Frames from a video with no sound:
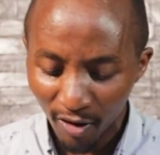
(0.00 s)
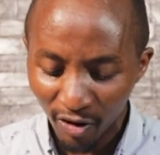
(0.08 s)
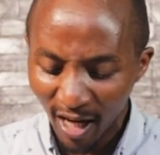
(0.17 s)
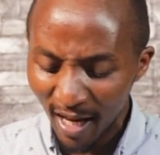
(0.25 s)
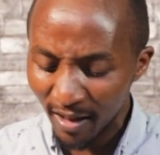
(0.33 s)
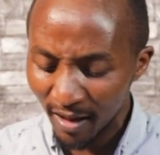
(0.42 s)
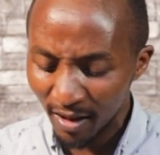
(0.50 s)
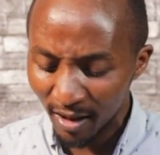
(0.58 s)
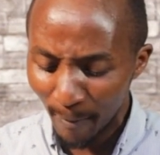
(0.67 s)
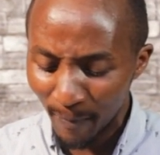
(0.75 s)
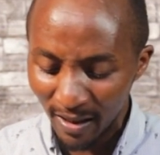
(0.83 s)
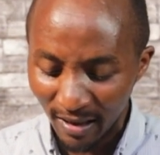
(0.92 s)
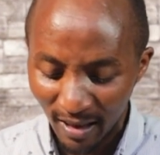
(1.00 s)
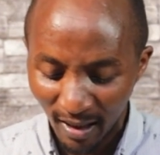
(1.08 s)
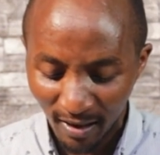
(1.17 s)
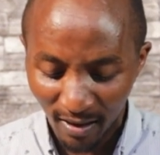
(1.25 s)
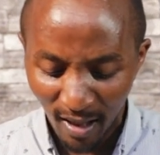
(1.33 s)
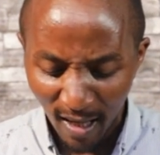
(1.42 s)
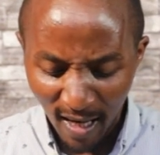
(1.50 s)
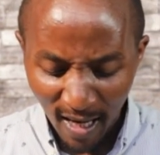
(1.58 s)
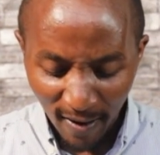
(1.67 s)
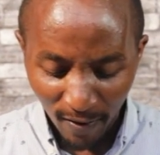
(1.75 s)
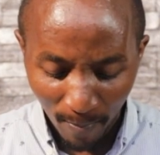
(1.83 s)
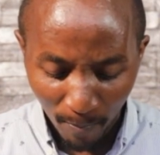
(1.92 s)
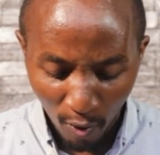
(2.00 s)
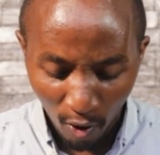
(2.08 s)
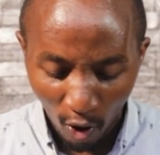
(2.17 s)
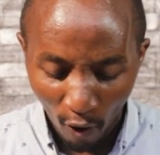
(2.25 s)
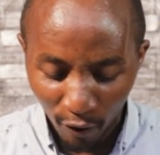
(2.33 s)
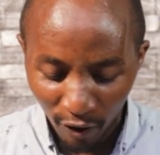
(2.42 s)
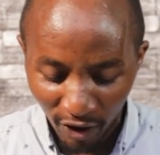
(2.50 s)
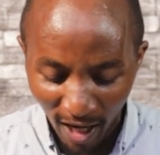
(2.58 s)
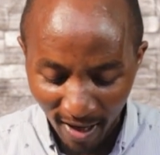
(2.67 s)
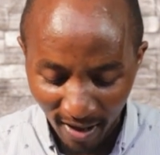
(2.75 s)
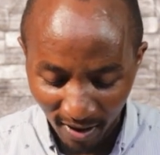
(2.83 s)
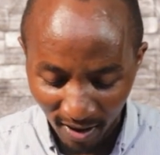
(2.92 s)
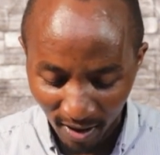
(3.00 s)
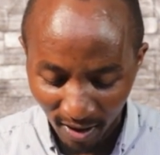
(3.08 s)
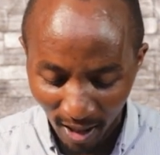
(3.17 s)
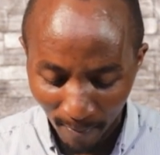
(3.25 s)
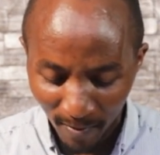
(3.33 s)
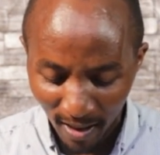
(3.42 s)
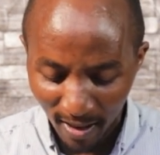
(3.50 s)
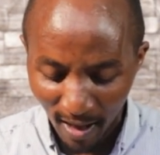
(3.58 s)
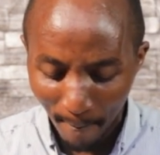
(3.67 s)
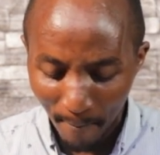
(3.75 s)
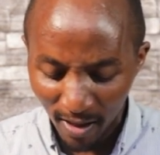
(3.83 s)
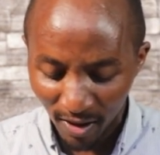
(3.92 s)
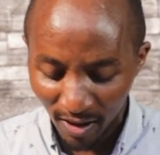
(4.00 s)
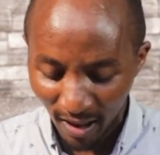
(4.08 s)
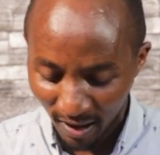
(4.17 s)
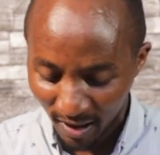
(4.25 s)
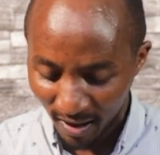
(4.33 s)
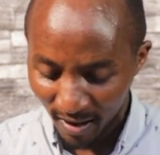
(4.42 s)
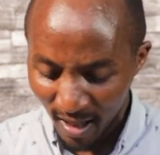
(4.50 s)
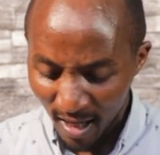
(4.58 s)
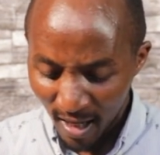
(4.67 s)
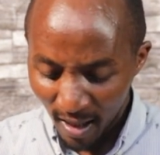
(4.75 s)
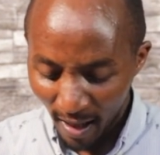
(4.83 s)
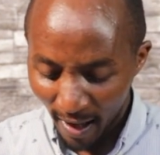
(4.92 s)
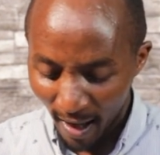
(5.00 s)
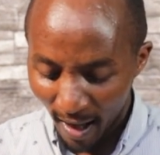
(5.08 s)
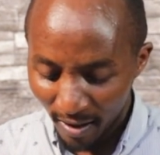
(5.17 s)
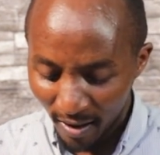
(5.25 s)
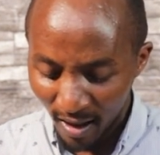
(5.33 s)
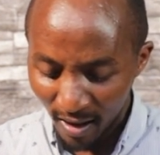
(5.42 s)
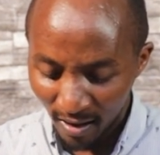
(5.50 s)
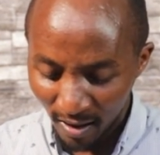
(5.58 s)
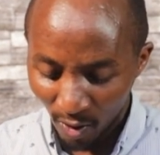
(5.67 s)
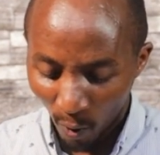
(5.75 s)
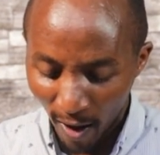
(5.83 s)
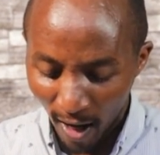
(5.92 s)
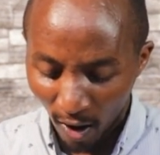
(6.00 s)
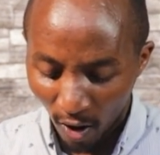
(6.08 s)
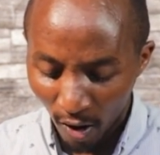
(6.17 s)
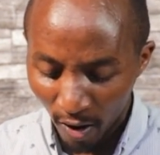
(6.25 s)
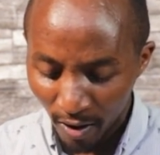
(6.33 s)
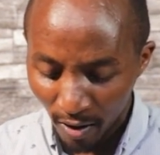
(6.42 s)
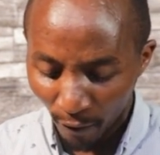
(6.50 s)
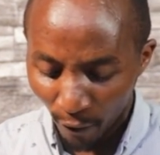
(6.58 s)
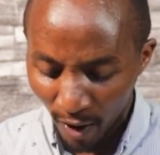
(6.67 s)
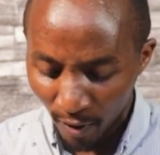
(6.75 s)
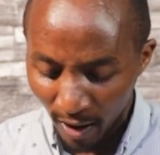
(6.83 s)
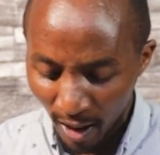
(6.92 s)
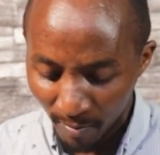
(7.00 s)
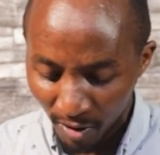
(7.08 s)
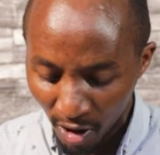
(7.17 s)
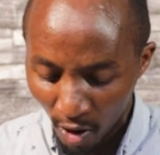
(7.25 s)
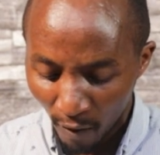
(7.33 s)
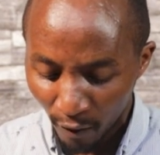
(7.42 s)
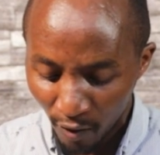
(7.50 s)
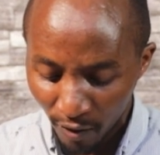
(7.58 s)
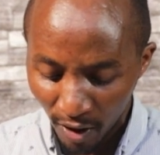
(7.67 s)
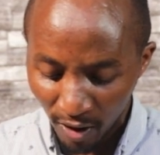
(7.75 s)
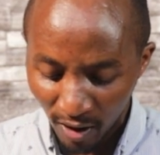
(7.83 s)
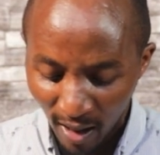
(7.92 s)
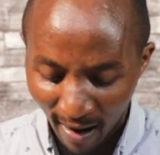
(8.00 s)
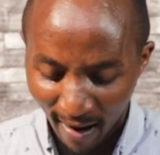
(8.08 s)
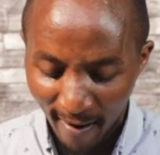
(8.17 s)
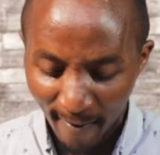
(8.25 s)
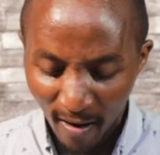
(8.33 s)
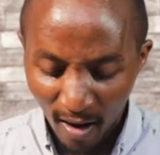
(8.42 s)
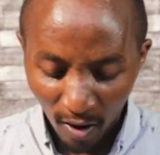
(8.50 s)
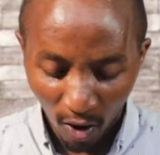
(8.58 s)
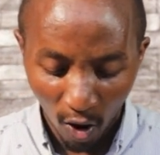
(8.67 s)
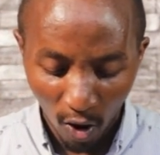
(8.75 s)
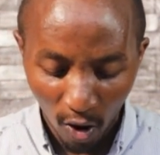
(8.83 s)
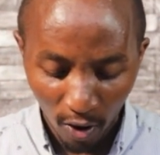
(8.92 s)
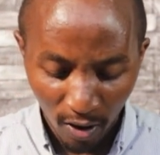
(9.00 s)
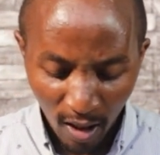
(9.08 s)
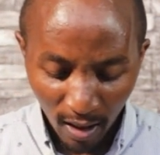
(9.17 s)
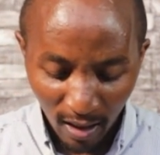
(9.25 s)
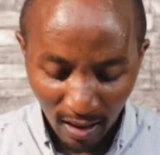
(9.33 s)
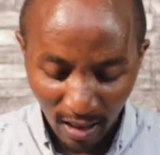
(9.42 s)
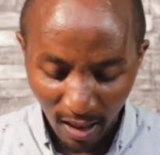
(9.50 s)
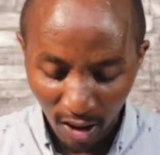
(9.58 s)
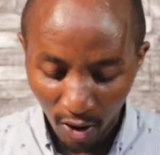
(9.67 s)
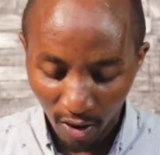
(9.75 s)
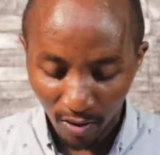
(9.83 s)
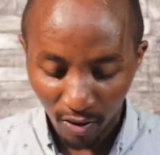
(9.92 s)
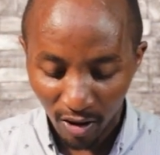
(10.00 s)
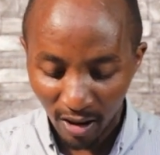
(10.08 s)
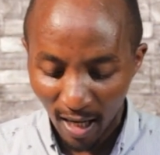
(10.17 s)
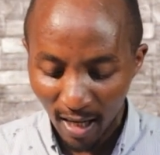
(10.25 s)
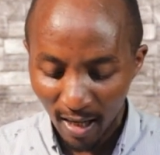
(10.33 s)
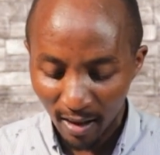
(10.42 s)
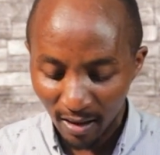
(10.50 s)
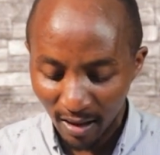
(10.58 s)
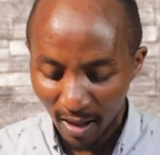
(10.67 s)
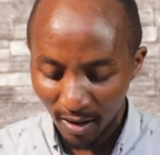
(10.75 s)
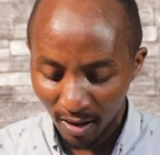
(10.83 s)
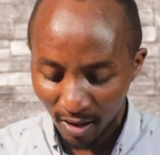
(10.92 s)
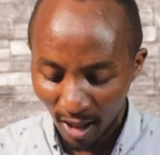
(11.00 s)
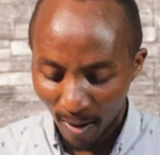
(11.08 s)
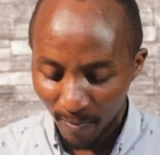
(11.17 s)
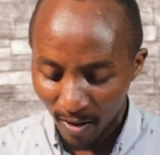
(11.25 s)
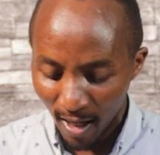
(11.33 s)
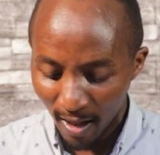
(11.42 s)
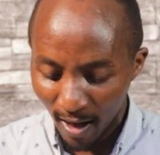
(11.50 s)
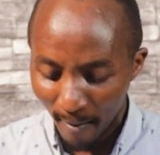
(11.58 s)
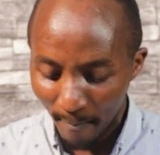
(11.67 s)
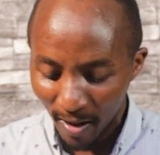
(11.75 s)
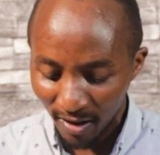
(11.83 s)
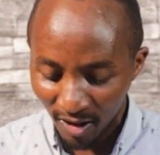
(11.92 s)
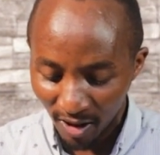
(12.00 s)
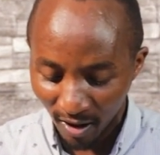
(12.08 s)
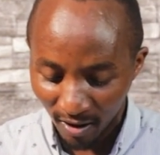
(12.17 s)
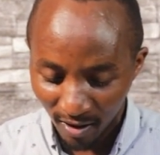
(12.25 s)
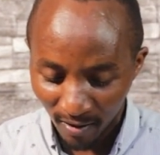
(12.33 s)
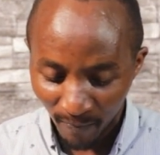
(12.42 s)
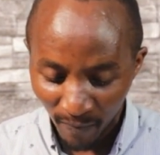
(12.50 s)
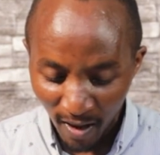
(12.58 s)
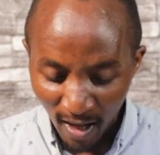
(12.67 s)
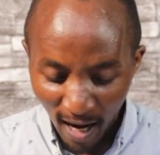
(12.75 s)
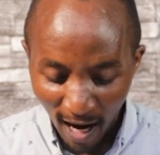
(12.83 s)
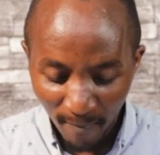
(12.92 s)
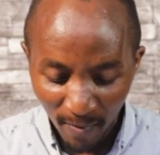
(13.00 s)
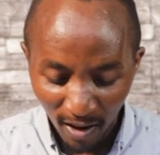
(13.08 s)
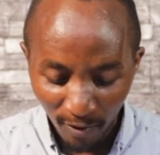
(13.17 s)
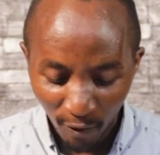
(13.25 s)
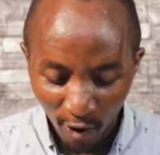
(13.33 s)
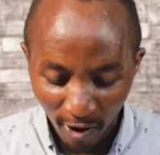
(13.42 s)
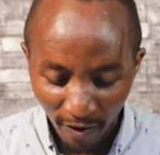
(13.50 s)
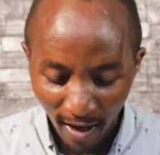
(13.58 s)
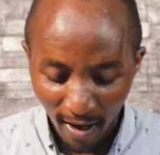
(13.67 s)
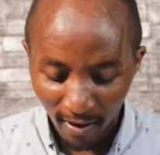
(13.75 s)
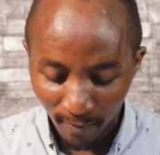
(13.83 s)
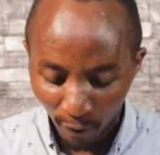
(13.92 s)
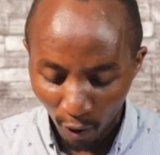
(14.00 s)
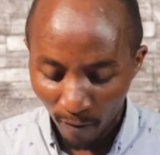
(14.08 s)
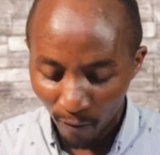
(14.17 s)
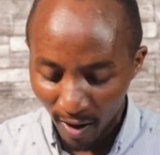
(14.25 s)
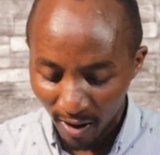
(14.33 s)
Judges chapter six, the book of Judges chapter number six. Uh, this is where God revealed himself to this guy called Gideon, Judges chapter number six. I believe we are there from